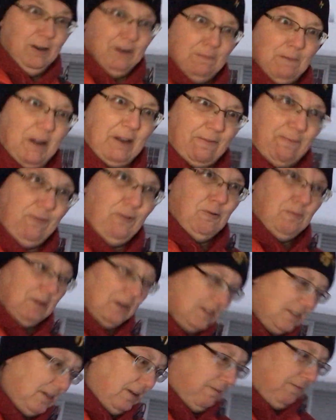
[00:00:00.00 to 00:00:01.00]
and make a fool of
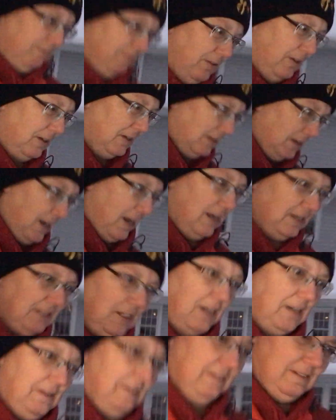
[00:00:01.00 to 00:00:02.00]
myself in front of you guys.
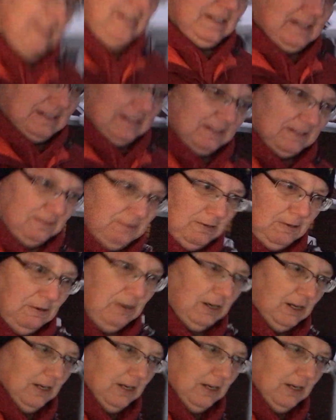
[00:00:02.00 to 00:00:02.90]
Whew.